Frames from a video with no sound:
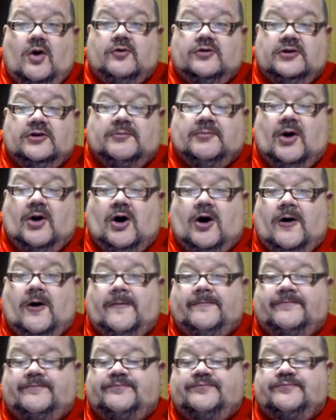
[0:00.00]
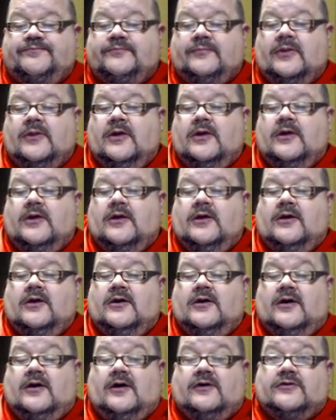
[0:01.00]
the ball,
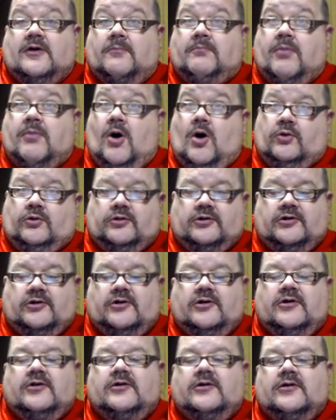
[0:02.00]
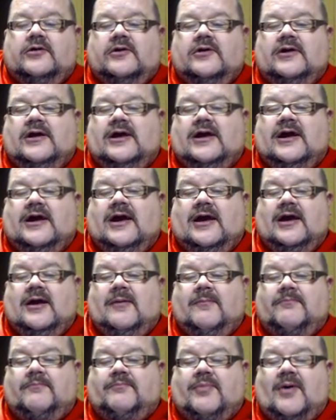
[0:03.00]
uh, the bowler.
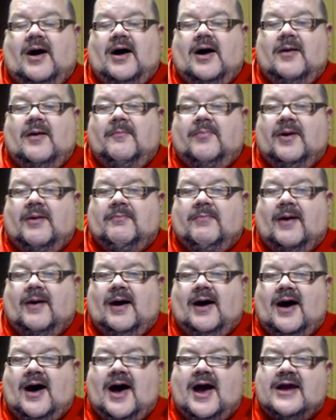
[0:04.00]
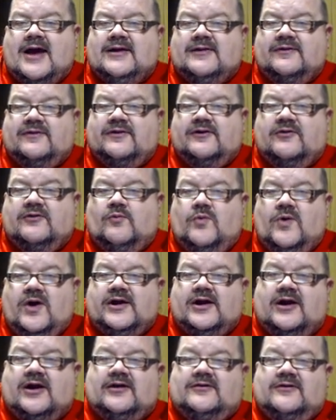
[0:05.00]
But behind the
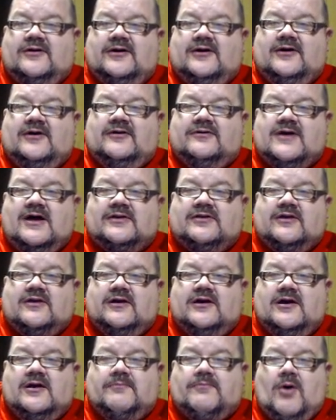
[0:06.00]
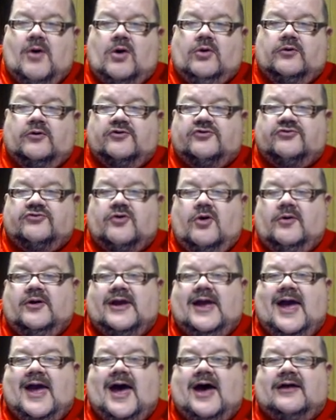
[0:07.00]
wicket that the bowler is throwing
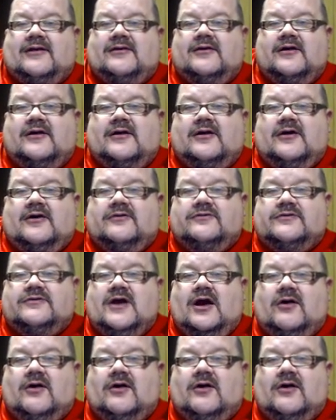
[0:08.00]
at, there